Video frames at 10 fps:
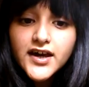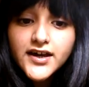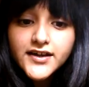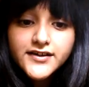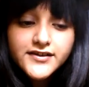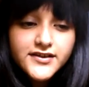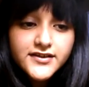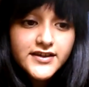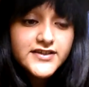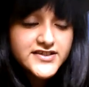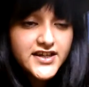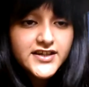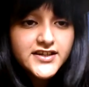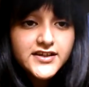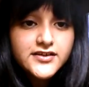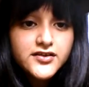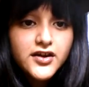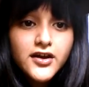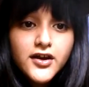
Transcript: and dictating